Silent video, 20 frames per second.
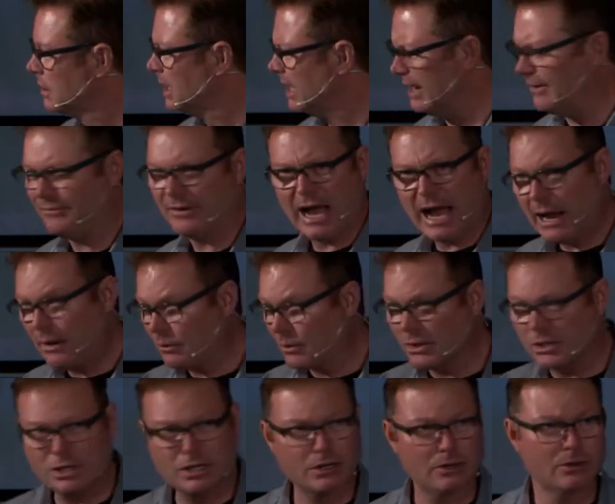If I were
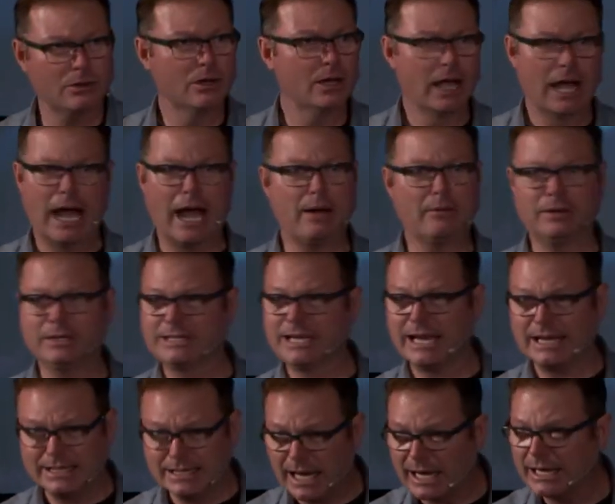you, I would
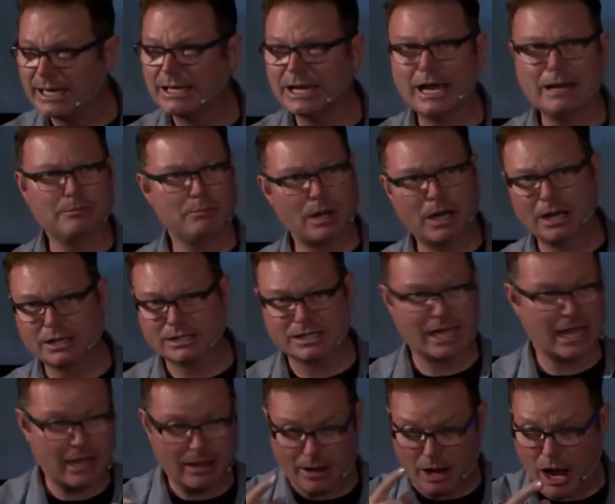take 99 bucks,
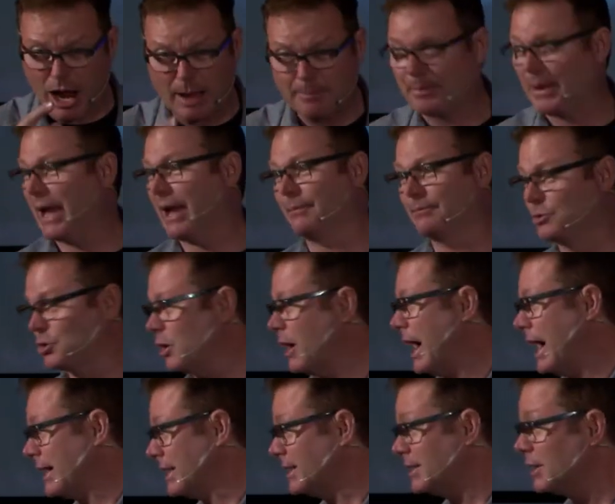hop
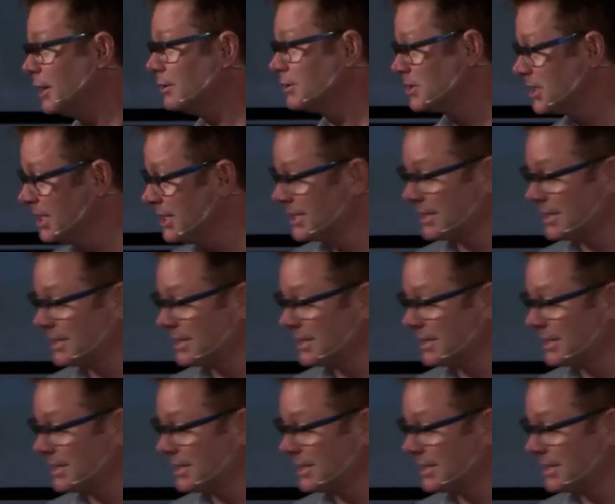Amtrak, and go see